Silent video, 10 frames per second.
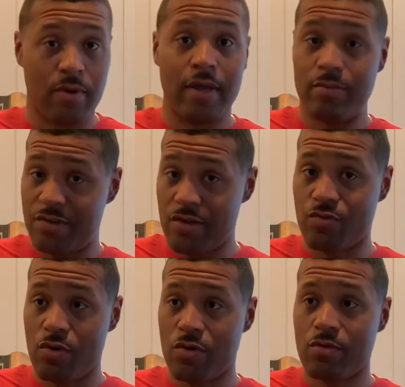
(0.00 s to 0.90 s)
MJ's
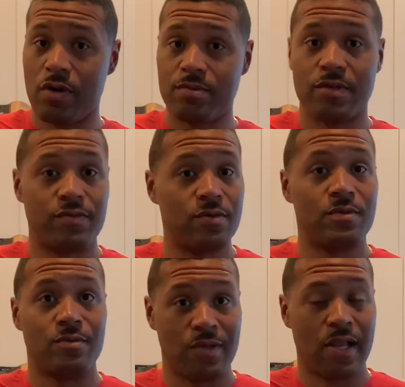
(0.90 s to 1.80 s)
Royal Rubs if you
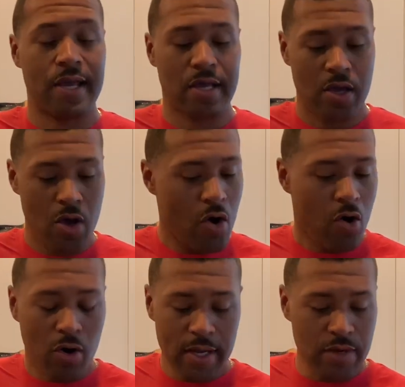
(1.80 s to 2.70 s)
would like,
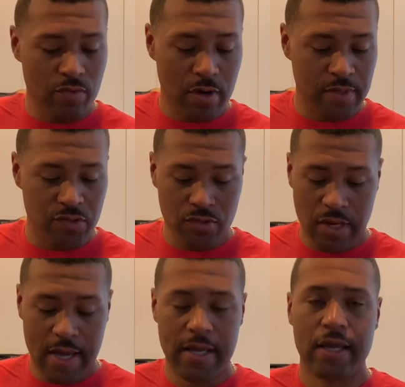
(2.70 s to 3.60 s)
or any rub that you
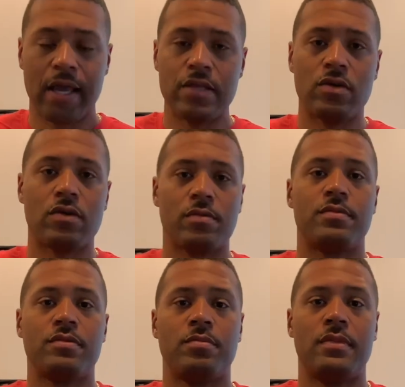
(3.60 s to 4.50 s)
like, and you're gonna
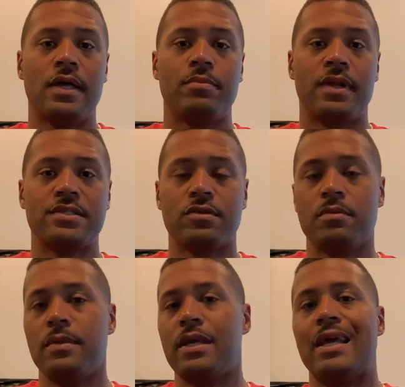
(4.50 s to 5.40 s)
place on the
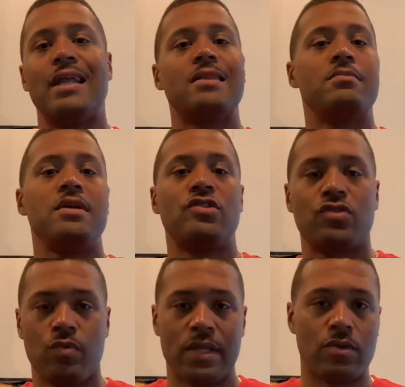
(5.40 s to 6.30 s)
meat and let the meat
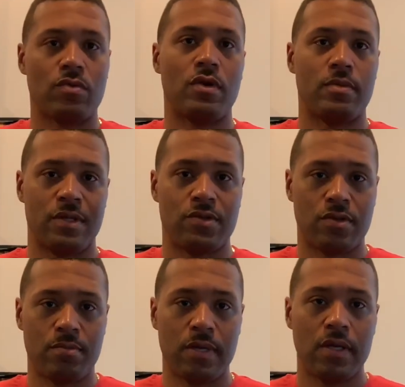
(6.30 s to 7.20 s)
sweat the rub into
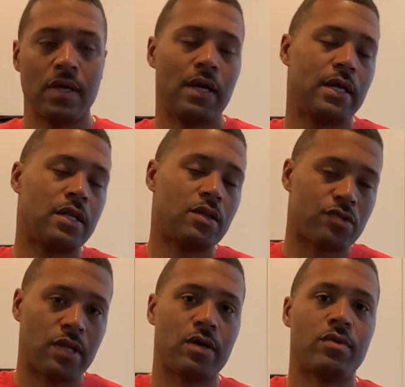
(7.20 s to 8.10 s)
the meat. And then
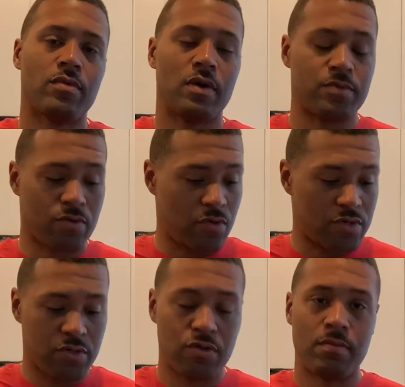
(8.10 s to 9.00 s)
there's liquid rubs, of course,
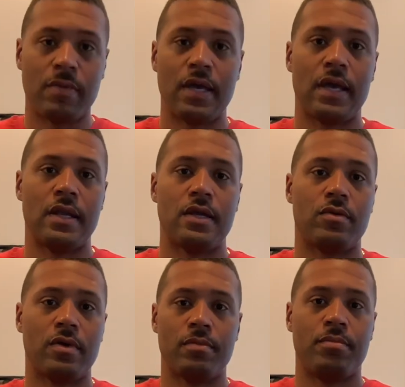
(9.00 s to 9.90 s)
that you can make a
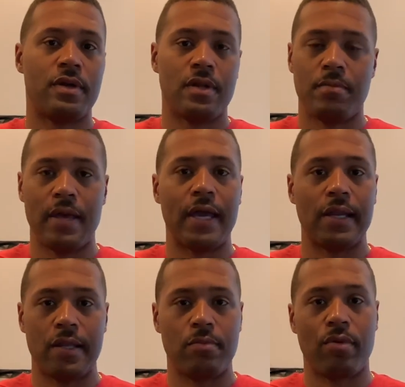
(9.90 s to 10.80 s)
liquid, put in a bag and
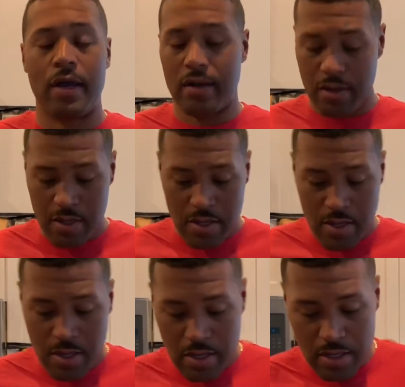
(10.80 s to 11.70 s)
let it brine.
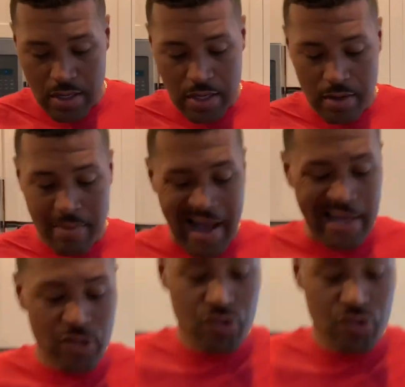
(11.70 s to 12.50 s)
I